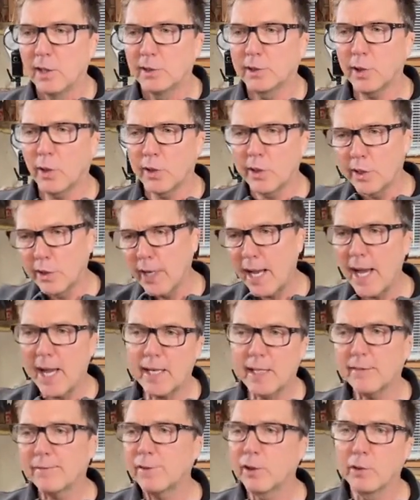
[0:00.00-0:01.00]
So in your
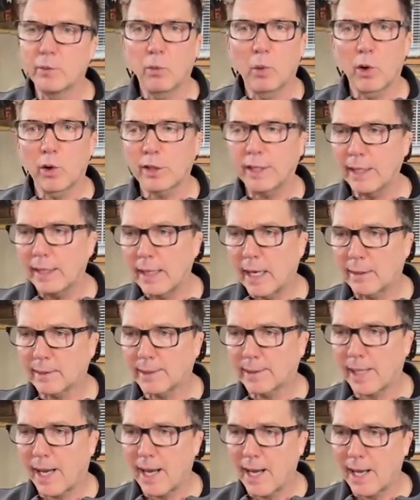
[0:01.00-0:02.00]
head, if you're working
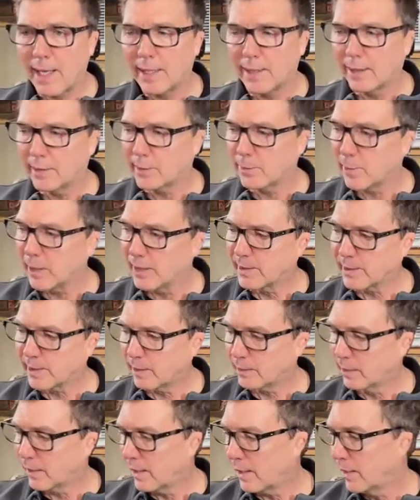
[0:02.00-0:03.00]
outside and it's bright
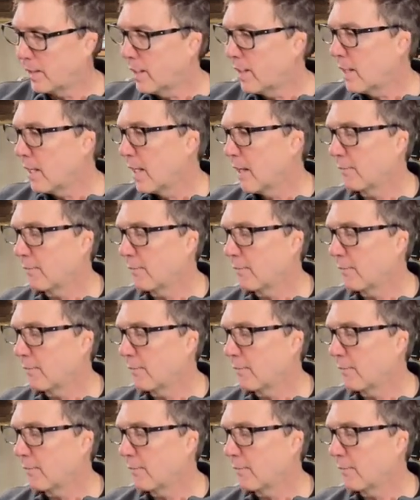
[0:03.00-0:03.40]
sunlight,